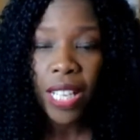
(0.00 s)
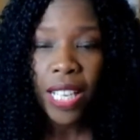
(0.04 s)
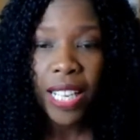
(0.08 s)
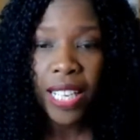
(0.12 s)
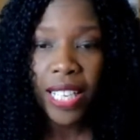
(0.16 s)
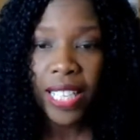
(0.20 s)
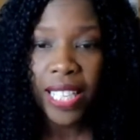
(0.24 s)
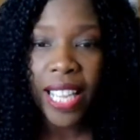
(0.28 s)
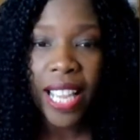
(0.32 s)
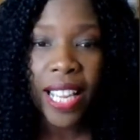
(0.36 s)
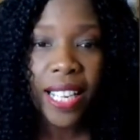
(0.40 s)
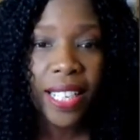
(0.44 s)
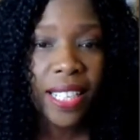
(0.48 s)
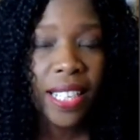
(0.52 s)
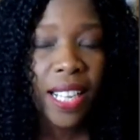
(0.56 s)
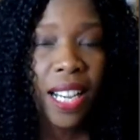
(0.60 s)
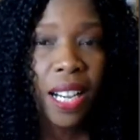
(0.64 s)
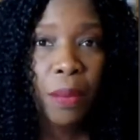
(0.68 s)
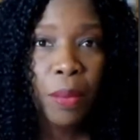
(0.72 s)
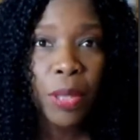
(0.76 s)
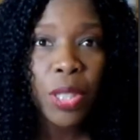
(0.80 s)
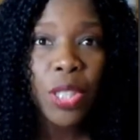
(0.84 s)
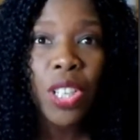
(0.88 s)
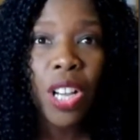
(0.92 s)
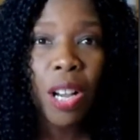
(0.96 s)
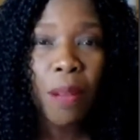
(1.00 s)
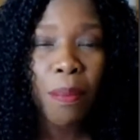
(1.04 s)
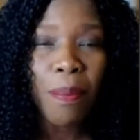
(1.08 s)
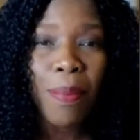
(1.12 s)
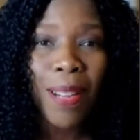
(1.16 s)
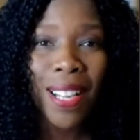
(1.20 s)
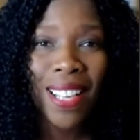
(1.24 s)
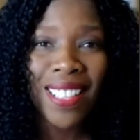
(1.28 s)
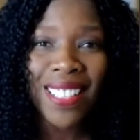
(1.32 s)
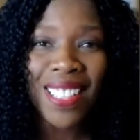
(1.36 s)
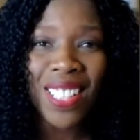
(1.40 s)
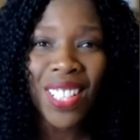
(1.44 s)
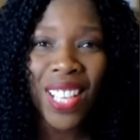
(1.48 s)
And again, I will come
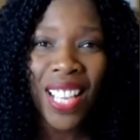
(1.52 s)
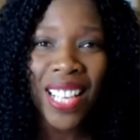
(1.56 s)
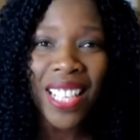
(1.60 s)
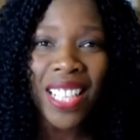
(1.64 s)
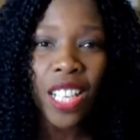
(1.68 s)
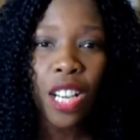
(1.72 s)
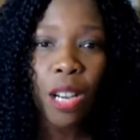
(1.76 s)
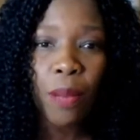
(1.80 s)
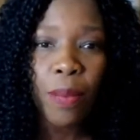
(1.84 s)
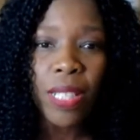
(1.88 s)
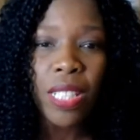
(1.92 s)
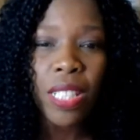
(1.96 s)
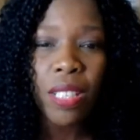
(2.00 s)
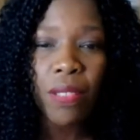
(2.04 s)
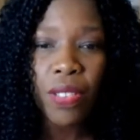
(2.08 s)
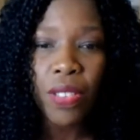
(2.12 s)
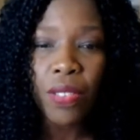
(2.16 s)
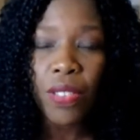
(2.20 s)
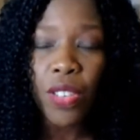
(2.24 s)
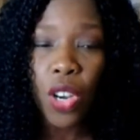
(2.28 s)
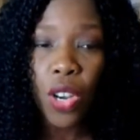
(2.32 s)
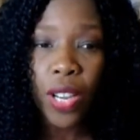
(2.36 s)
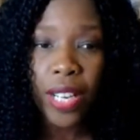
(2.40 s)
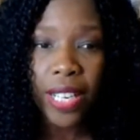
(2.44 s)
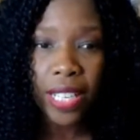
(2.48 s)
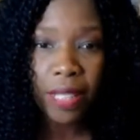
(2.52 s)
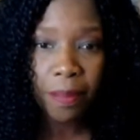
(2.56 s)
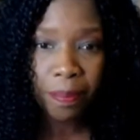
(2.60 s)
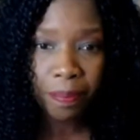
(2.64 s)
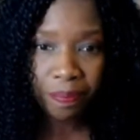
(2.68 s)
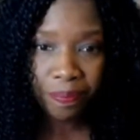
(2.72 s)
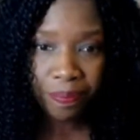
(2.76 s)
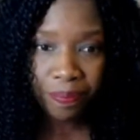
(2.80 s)
back to any comments if you've got any.